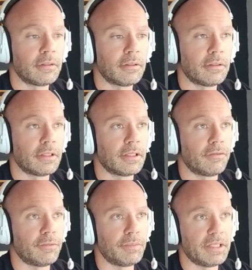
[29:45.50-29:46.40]
All right.
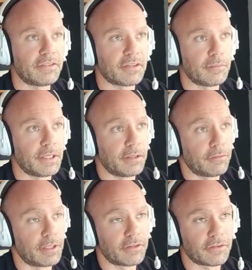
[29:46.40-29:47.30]
If you beat somebody in
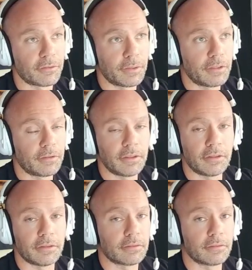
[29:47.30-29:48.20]
wrestling, we don't
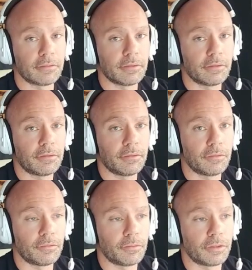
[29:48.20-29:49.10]
know.
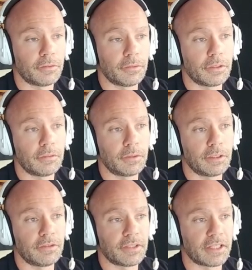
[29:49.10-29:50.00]

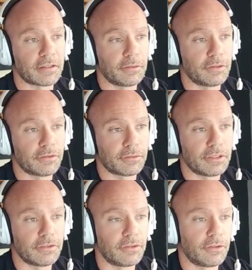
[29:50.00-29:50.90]
What exactly was the
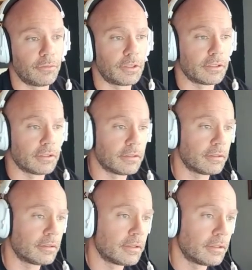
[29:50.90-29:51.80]
reason you won?
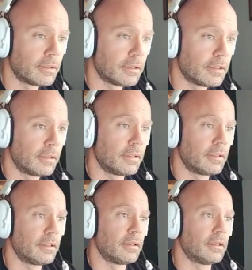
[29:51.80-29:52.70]

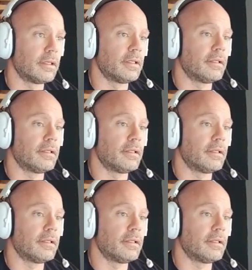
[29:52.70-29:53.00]
All right.